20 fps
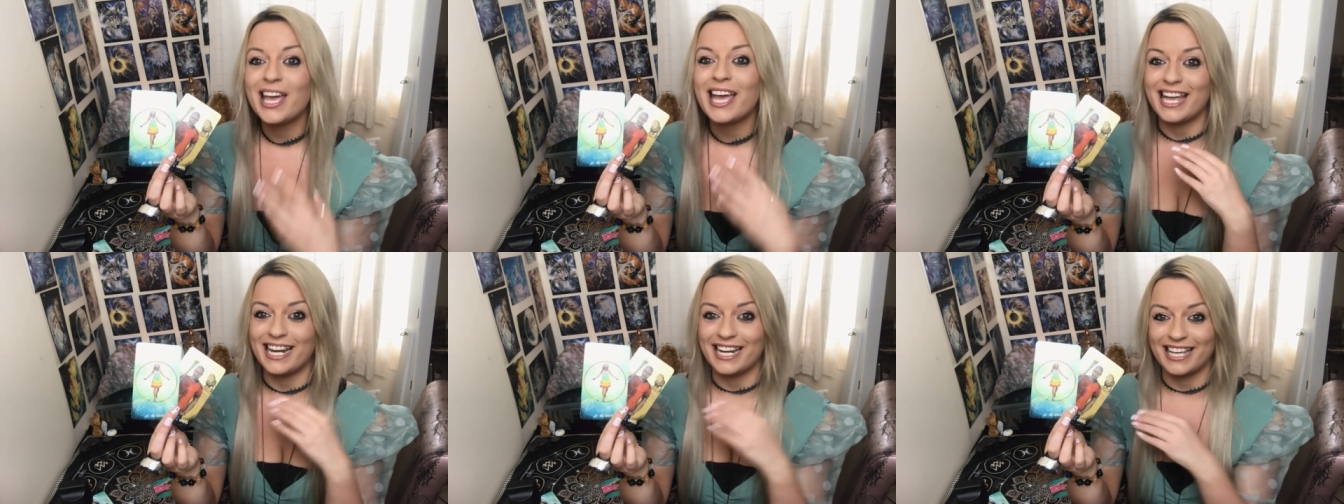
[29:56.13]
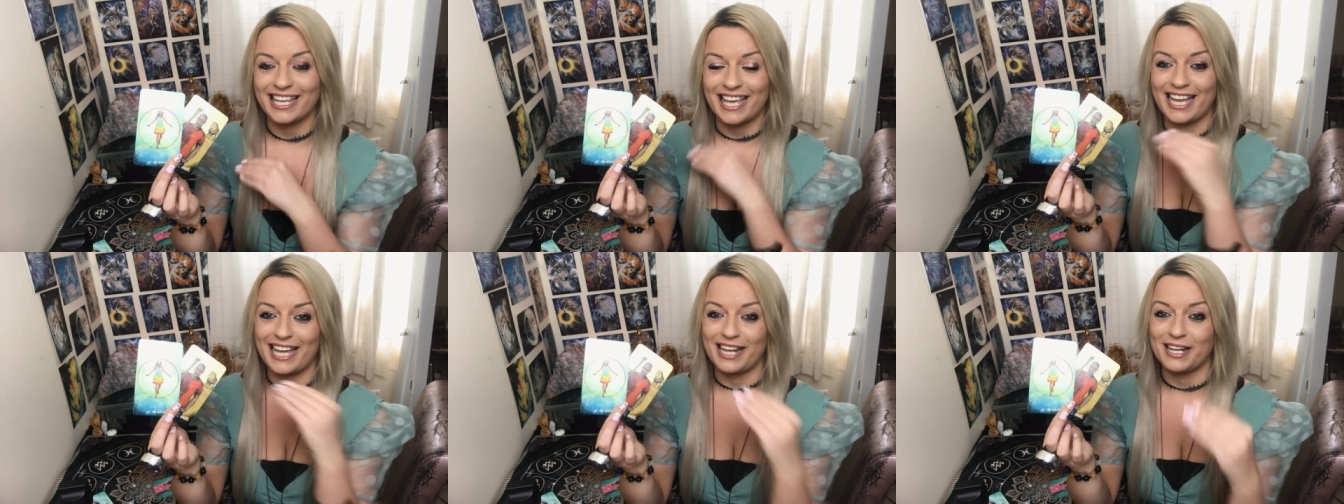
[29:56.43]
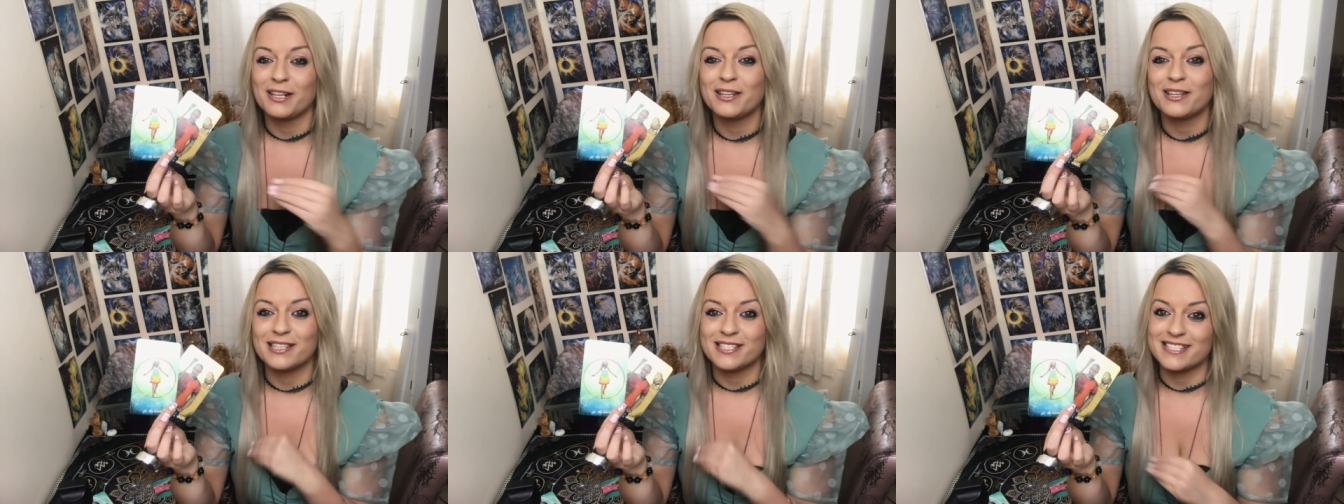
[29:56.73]
And
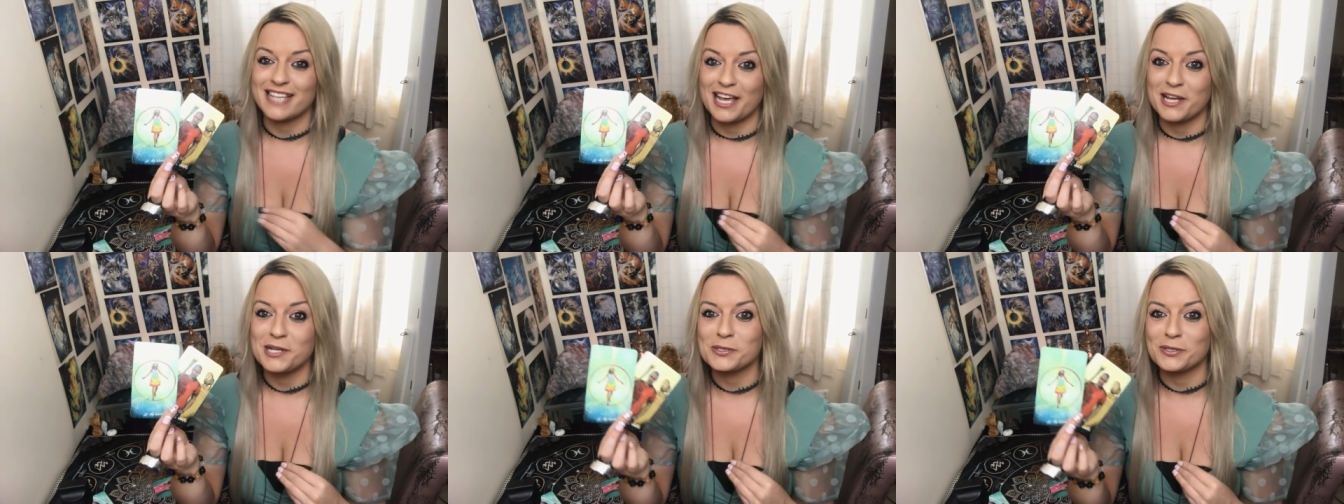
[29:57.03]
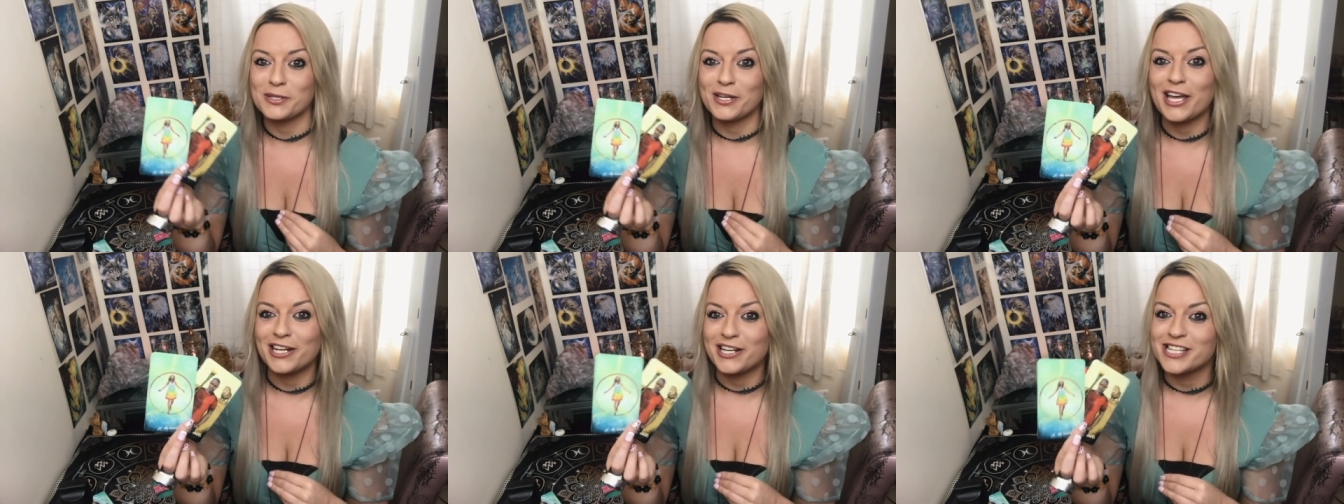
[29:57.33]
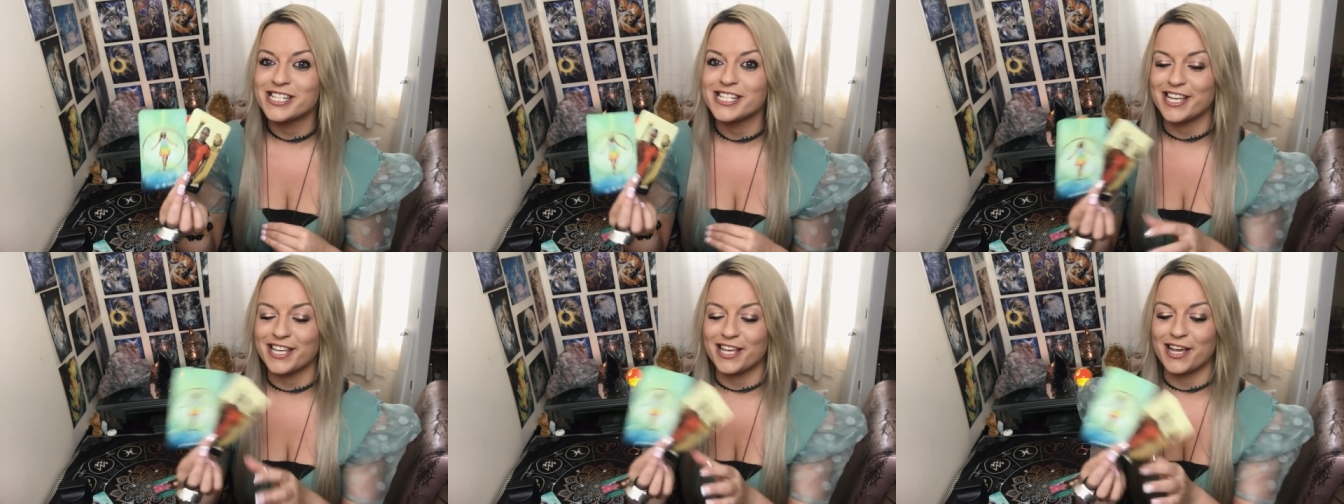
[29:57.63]
again, sexual
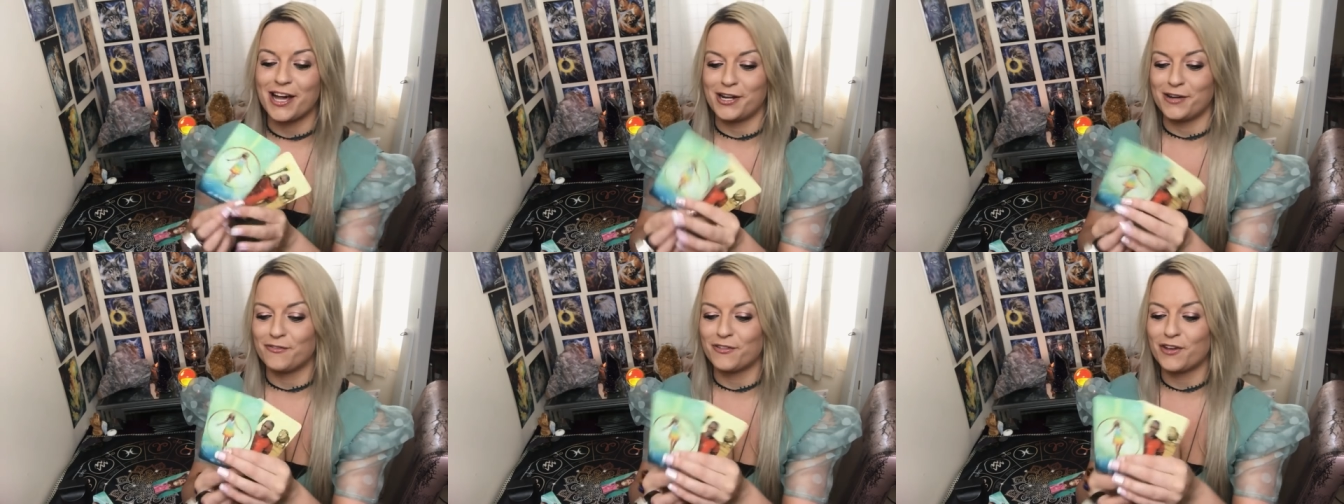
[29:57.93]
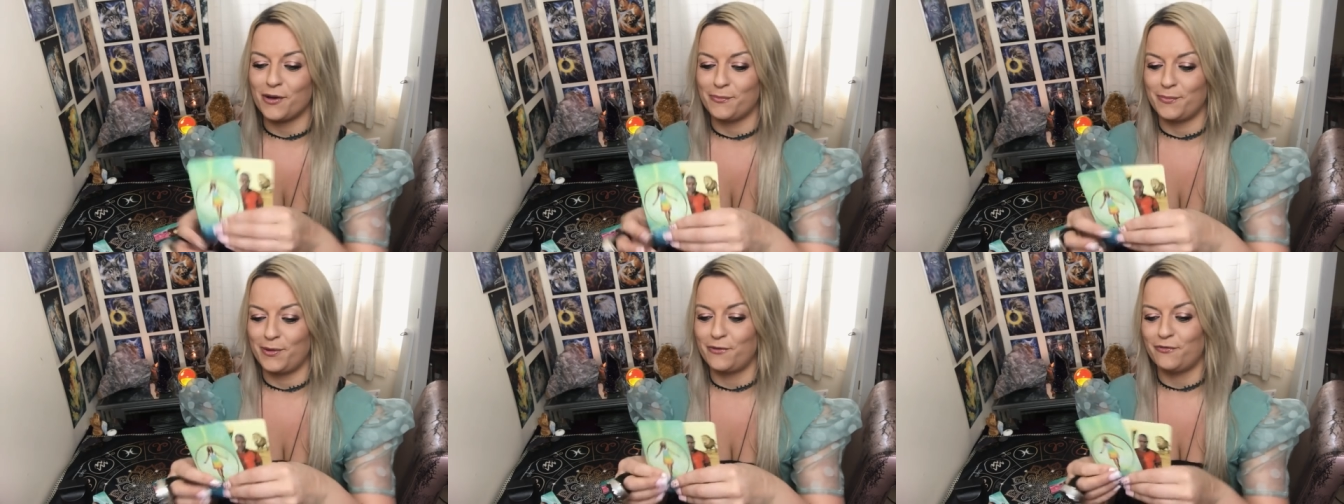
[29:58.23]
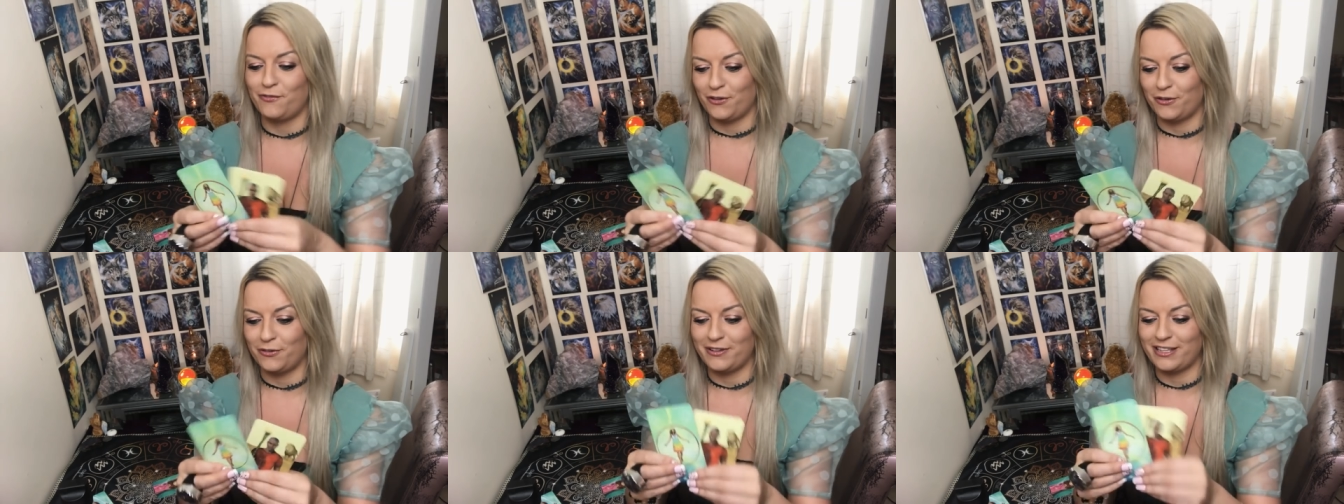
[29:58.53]
energy kind of coming
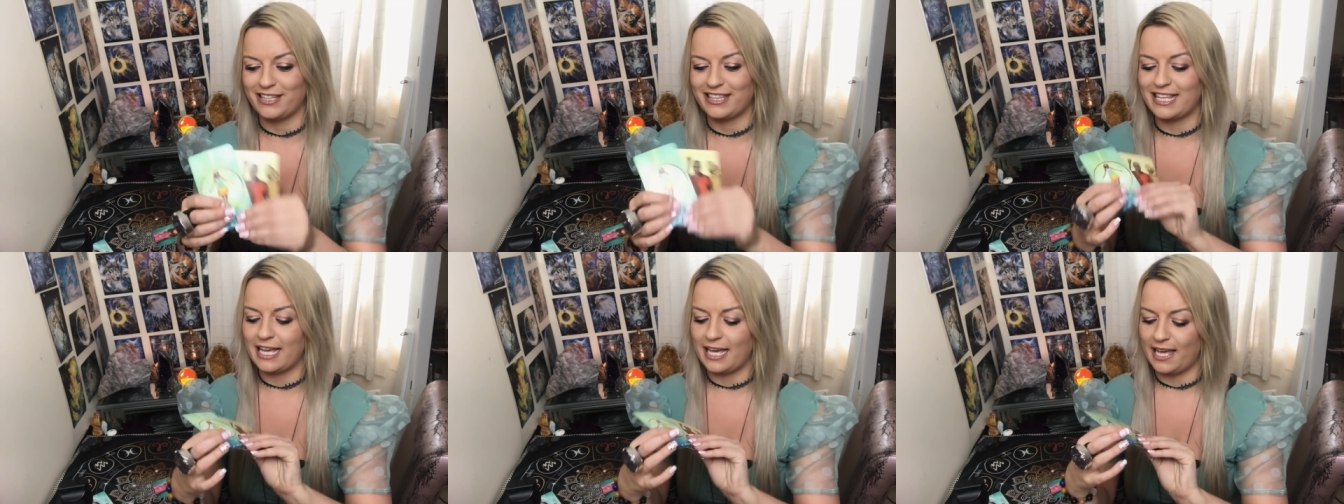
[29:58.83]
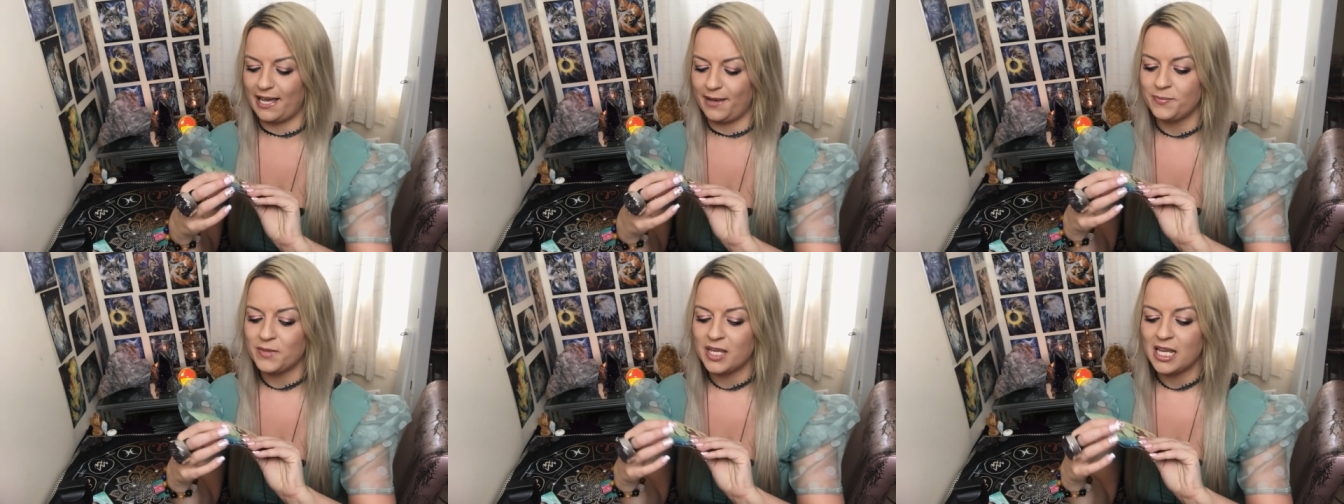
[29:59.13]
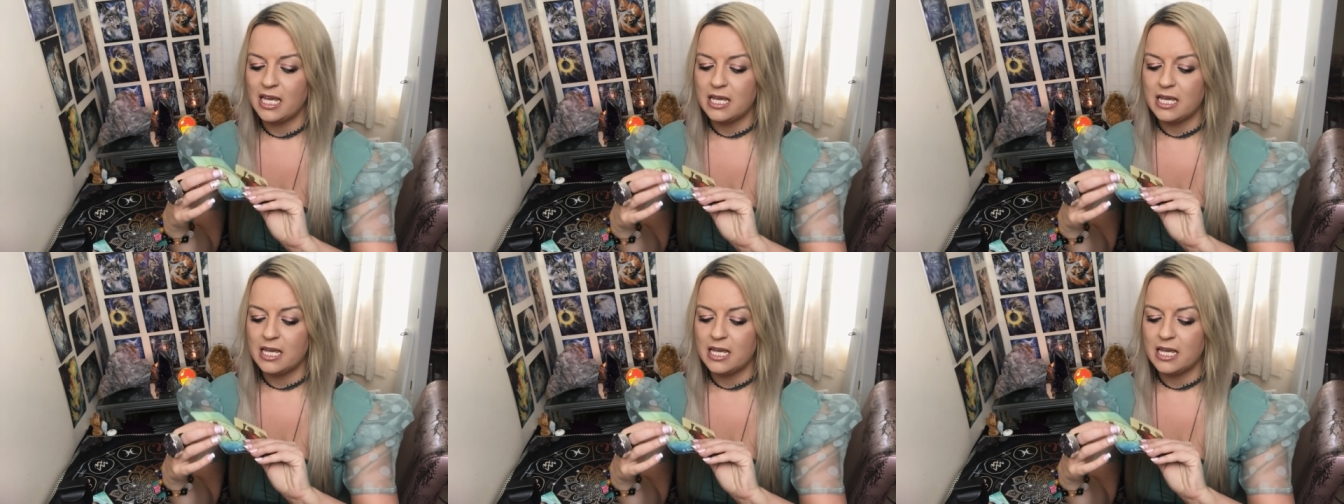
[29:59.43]
forward there.